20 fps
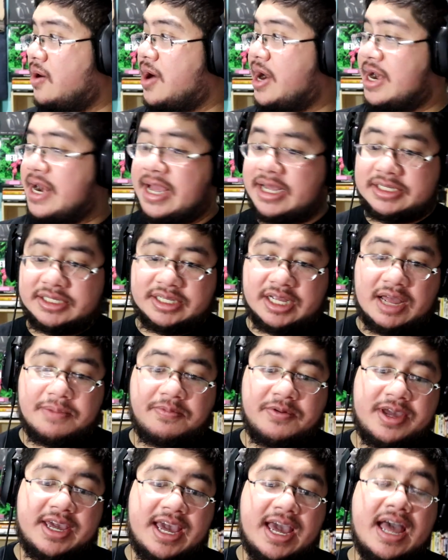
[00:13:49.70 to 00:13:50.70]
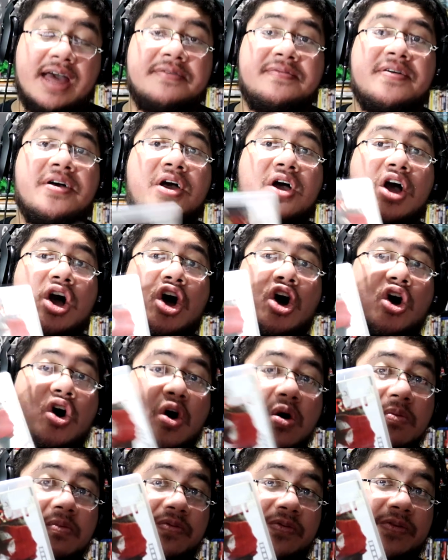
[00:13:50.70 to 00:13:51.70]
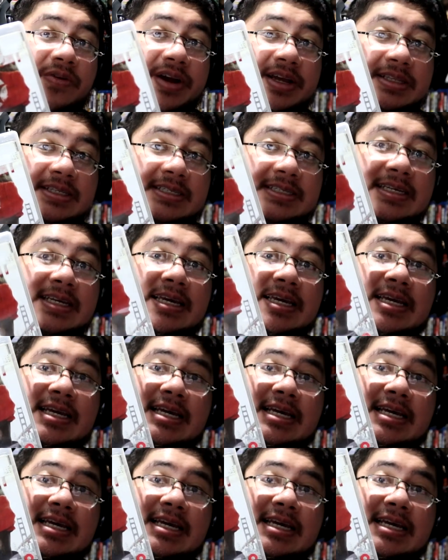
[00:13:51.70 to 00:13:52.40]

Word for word: All right, next up, we have Homefront.